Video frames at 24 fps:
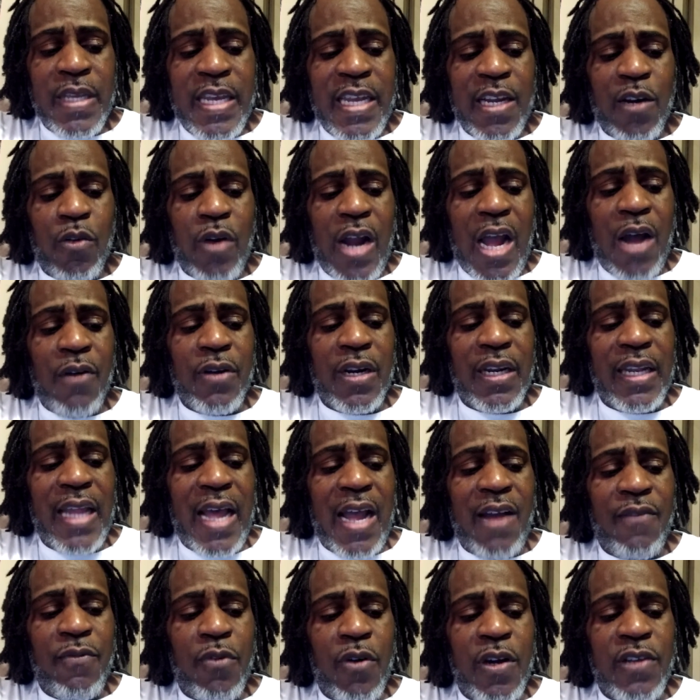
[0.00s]
and cried with a
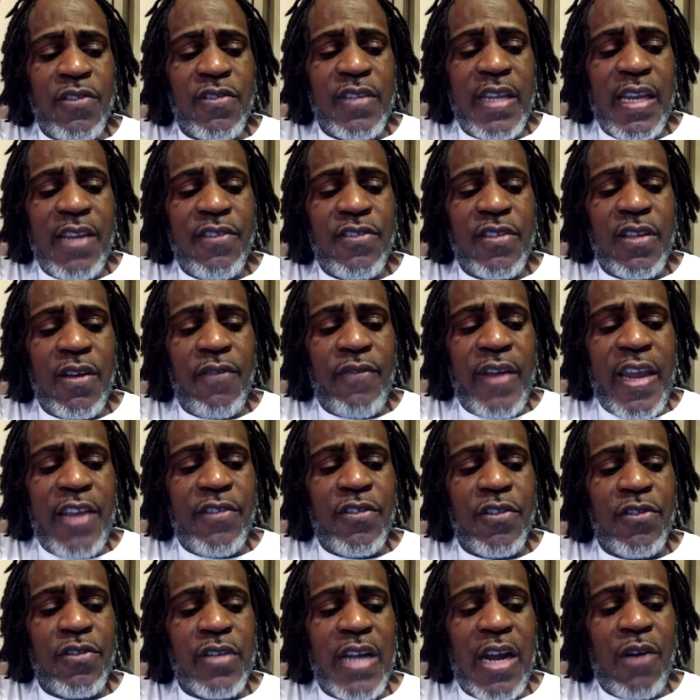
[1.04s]
loud voice, saying,
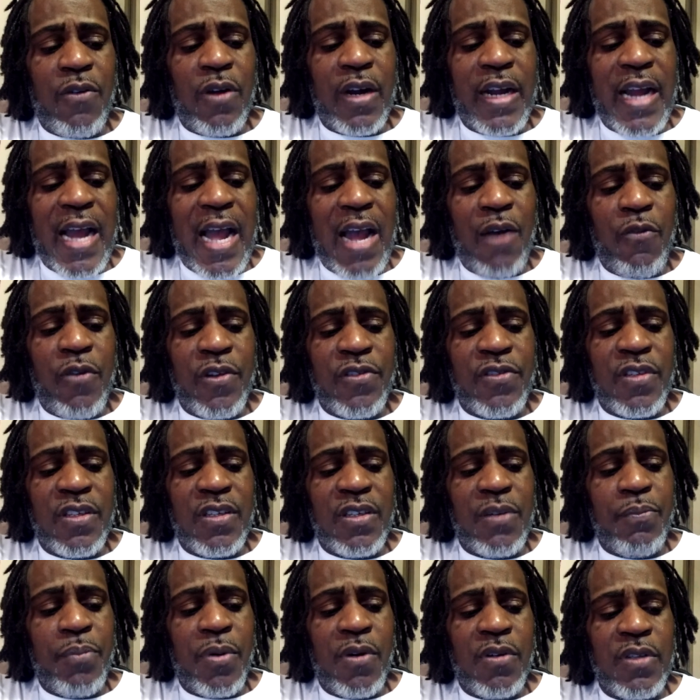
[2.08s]
Salvation to our God, was
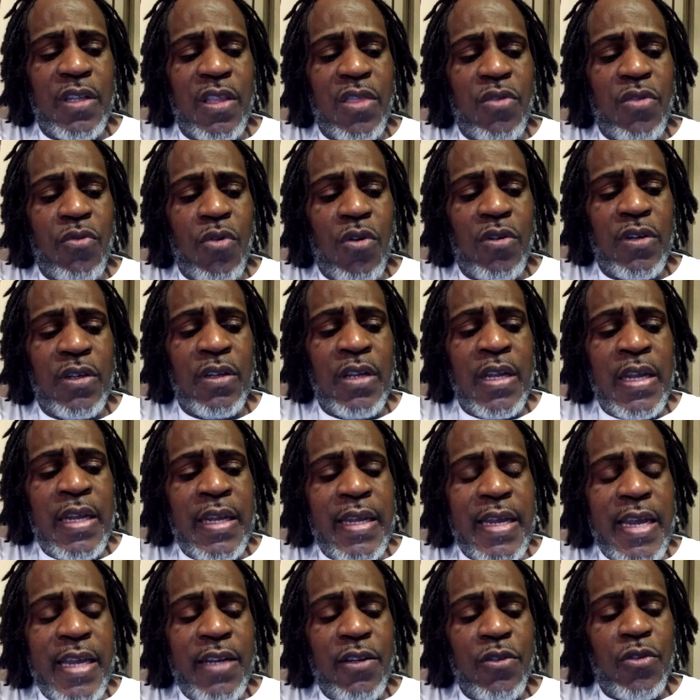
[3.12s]
seated upon the throne, and
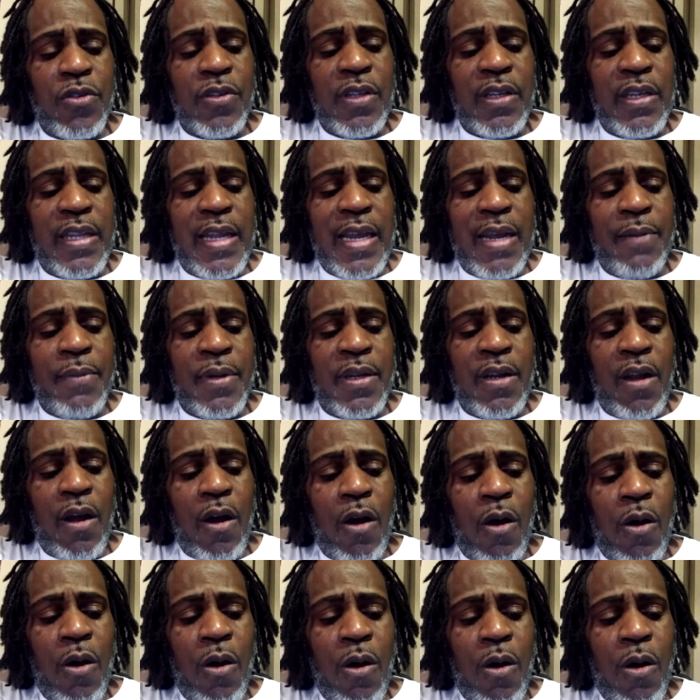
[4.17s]
into the Lamb. And
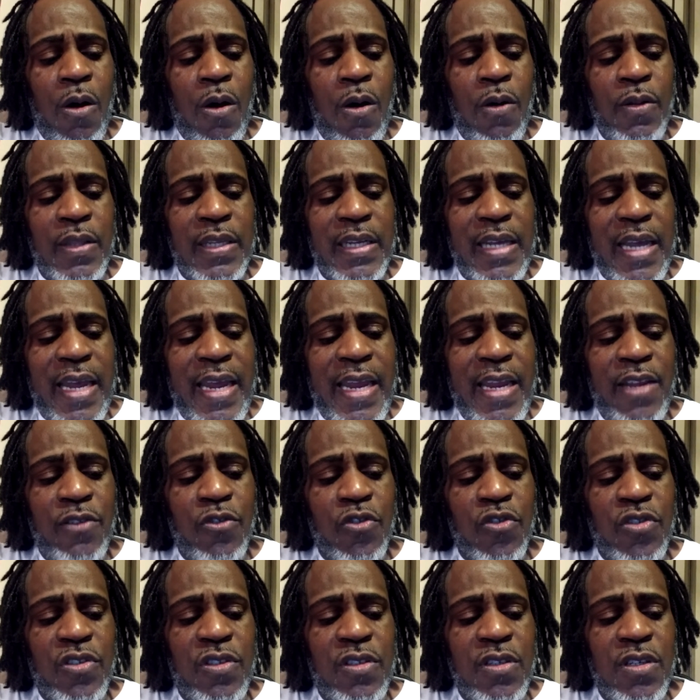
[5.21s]
all the
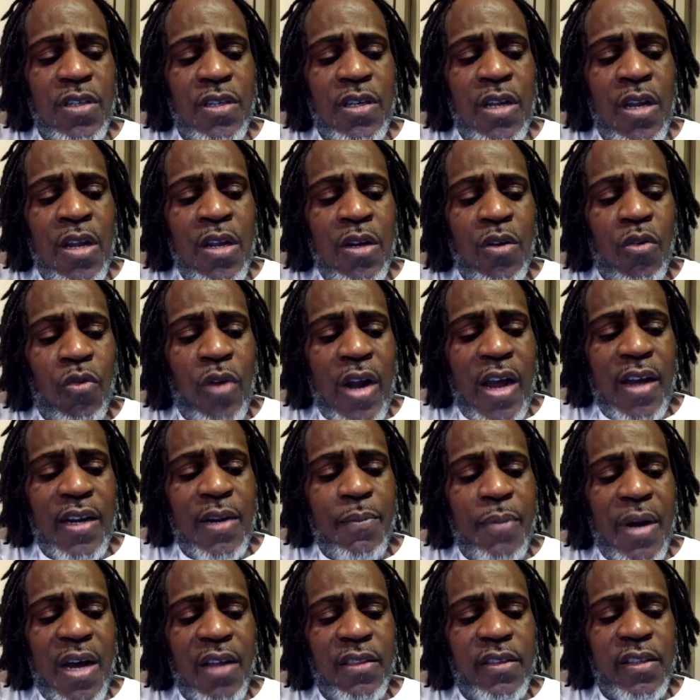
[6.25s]
angels stood round
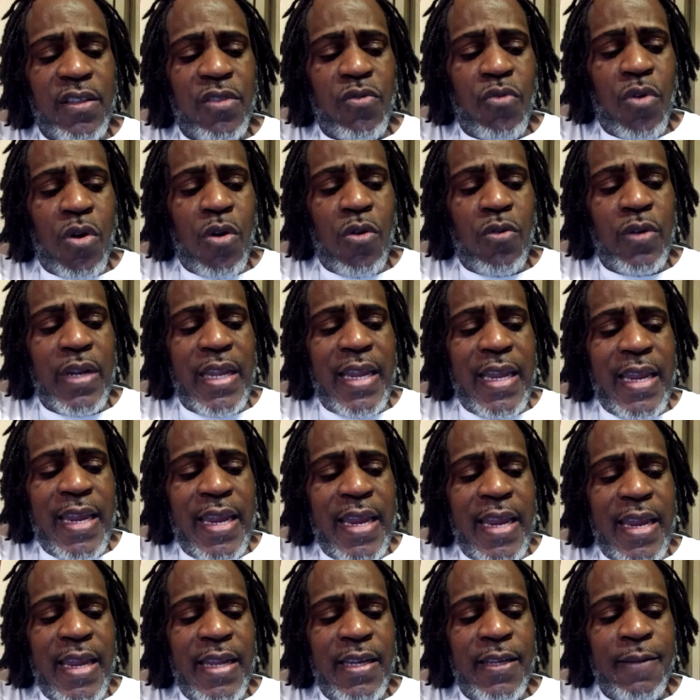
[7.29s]
about the throne,
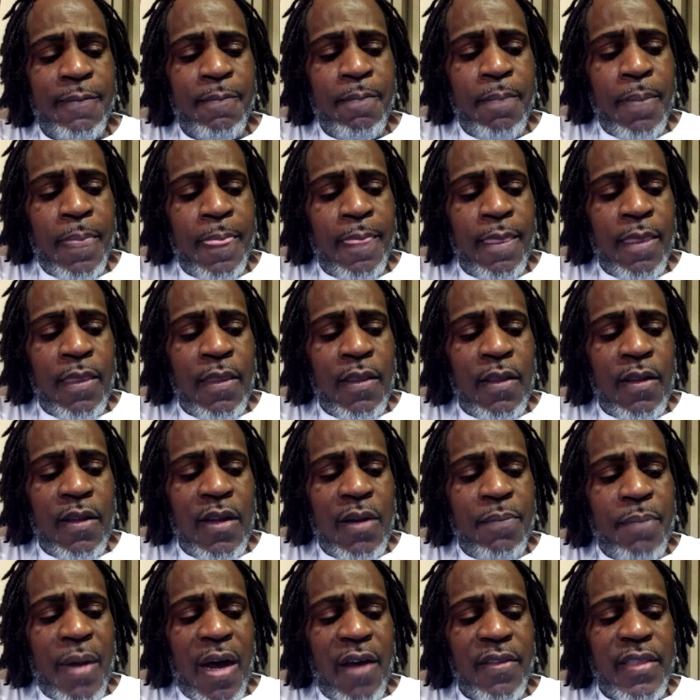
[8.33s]
and
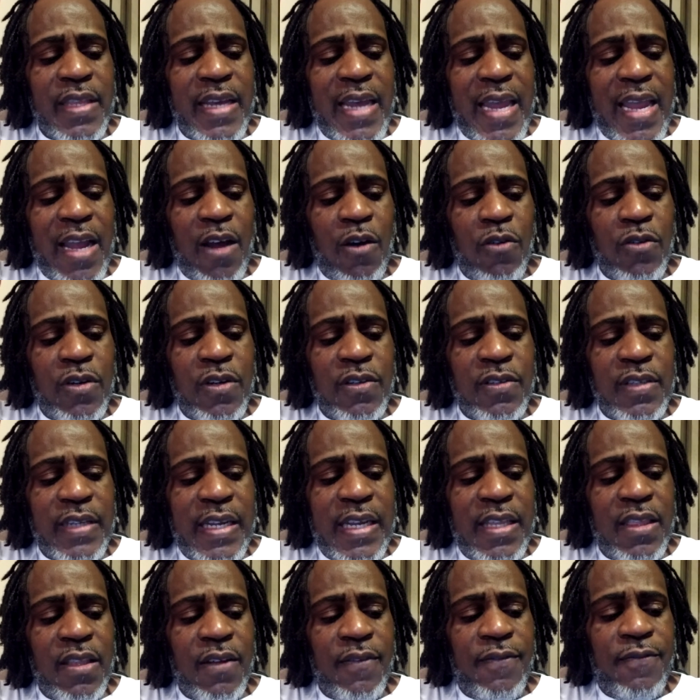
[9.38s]
about the elders,
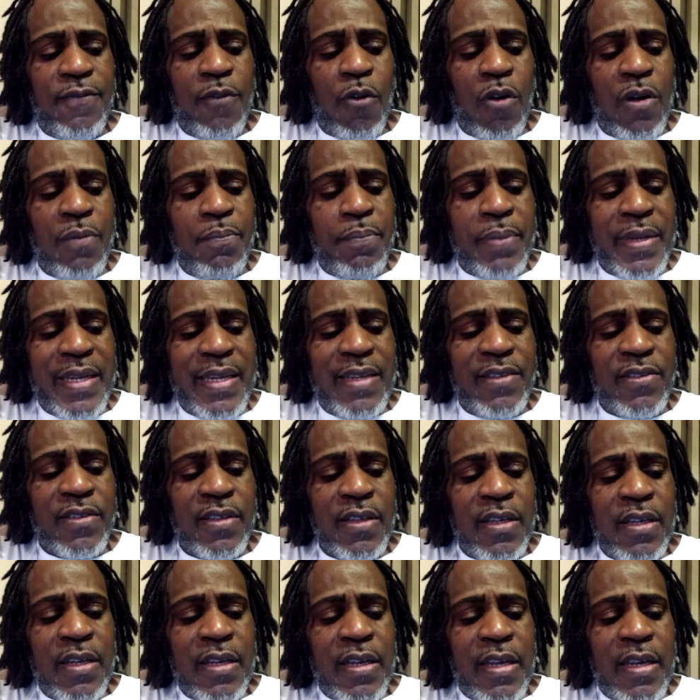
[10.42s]
and the four beasts,